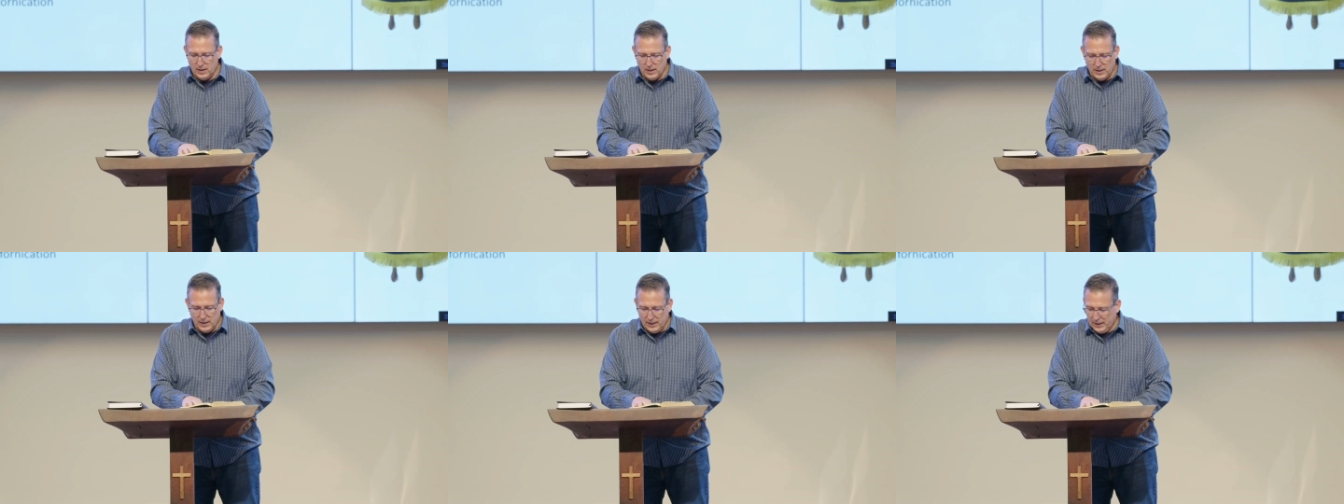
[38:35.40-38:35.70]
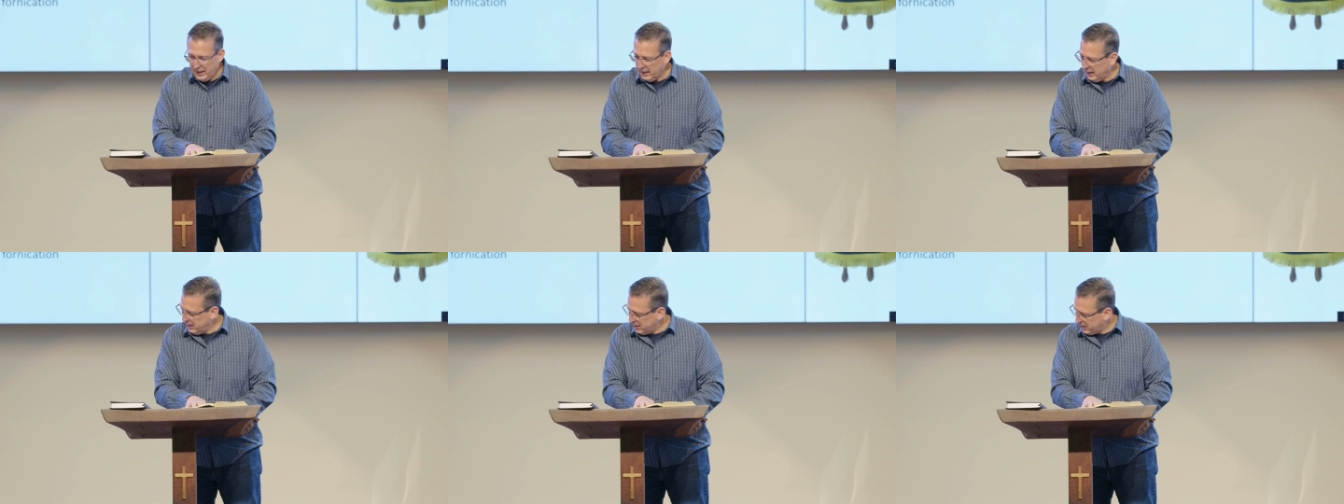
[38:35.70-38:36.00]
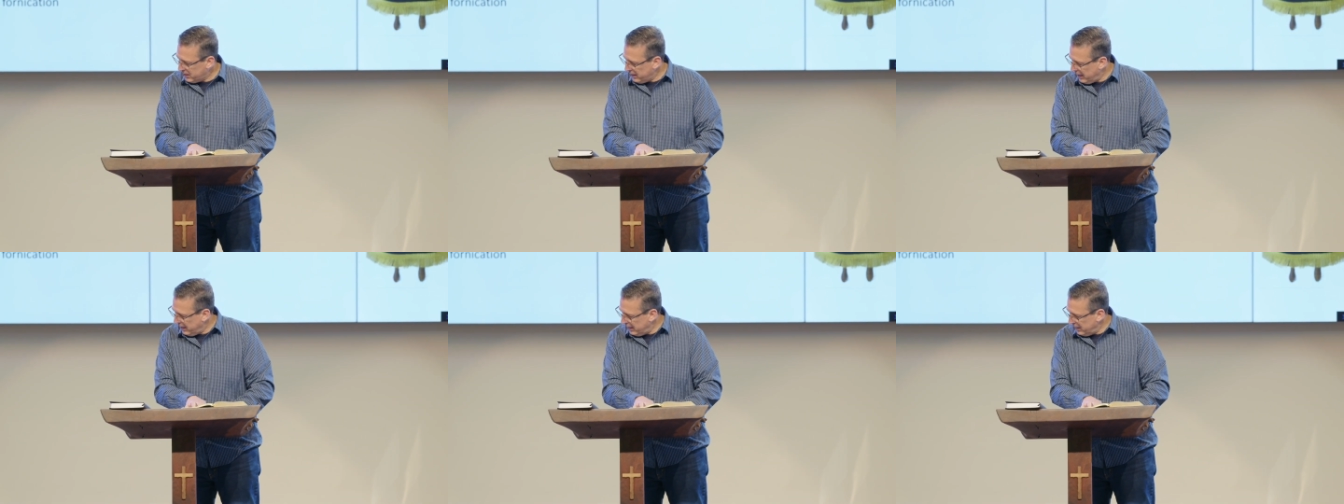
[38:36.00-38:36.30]
He
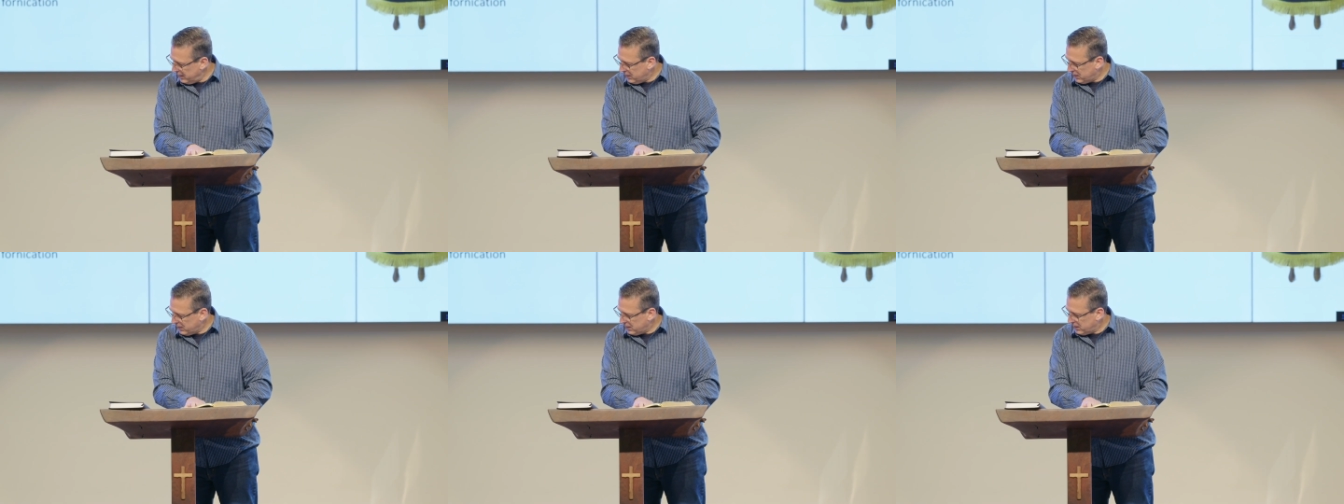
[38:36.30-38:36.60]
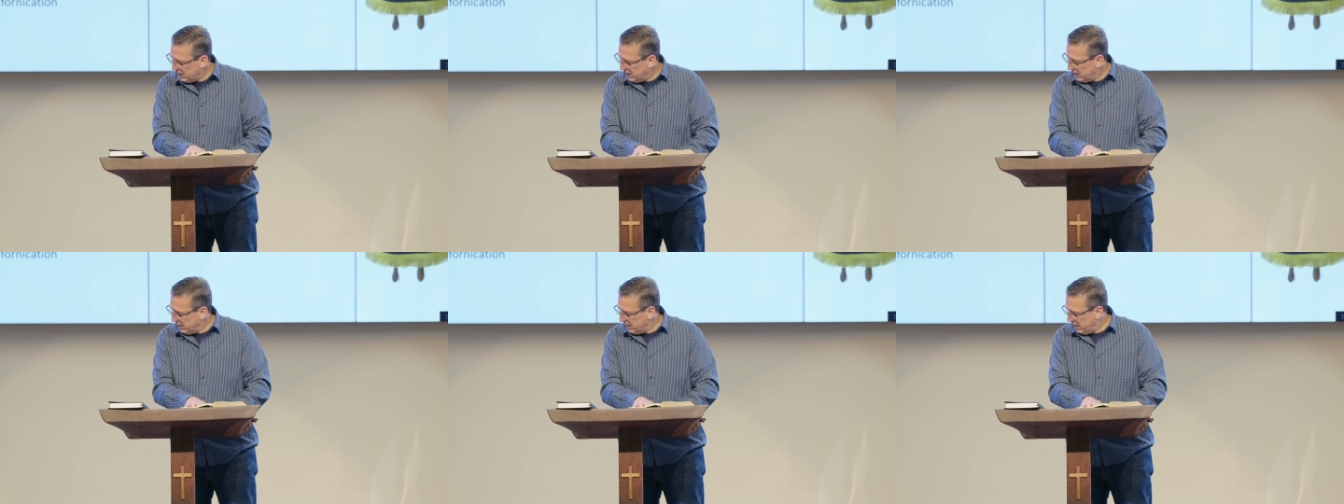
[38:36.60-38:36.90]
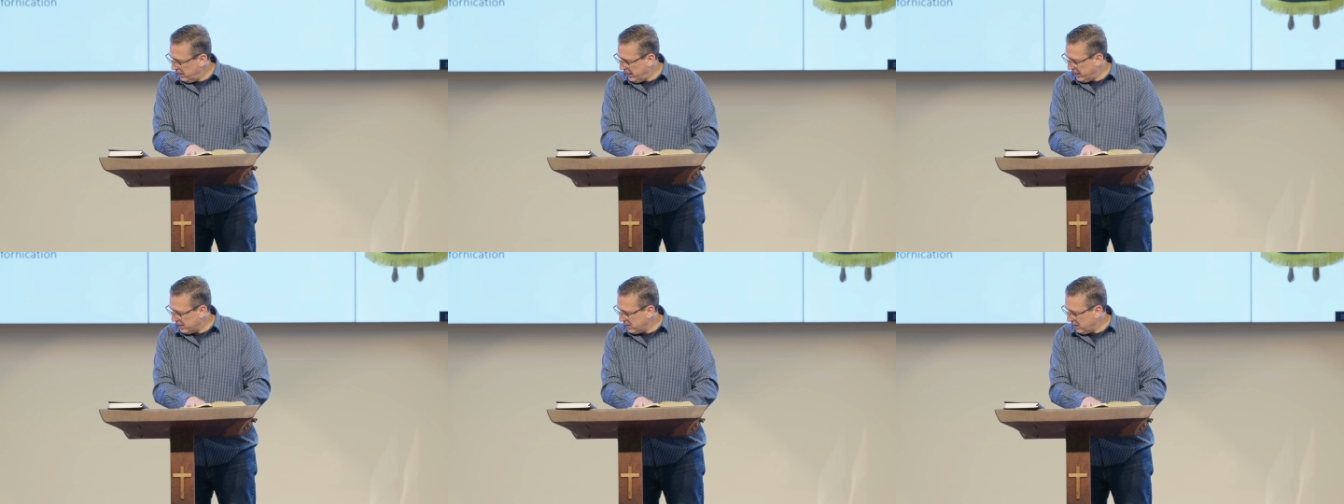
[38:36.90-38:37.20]
says,
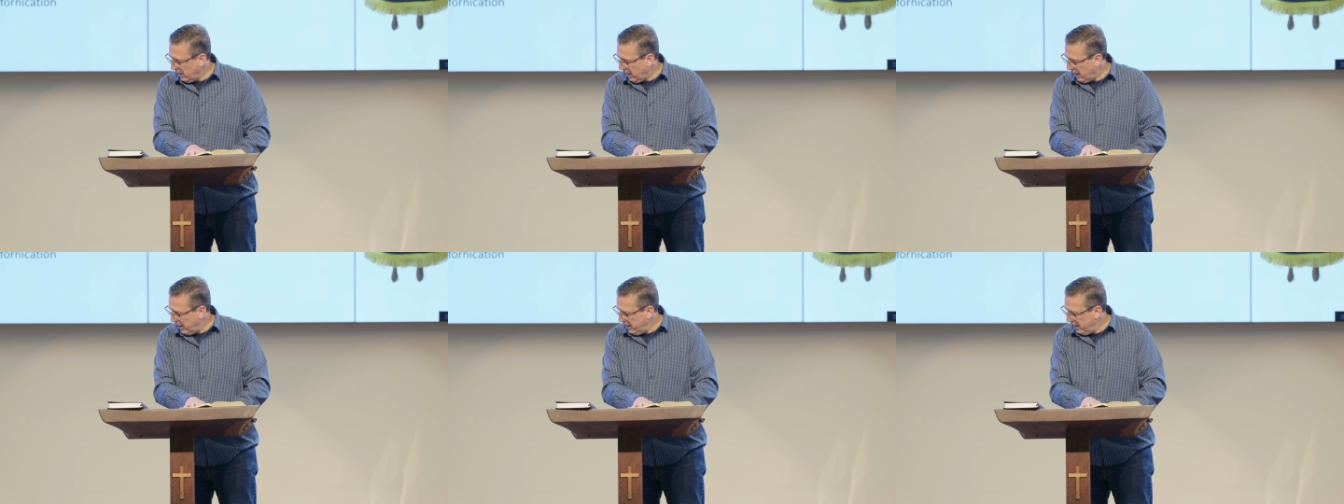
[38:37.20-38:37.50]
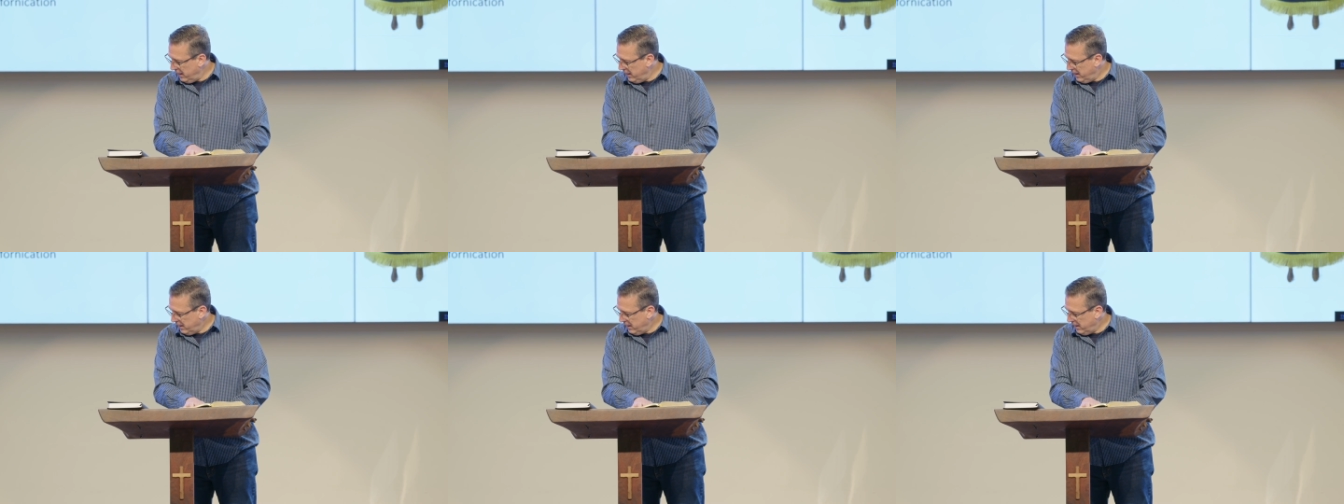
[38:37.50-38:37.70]
next slide,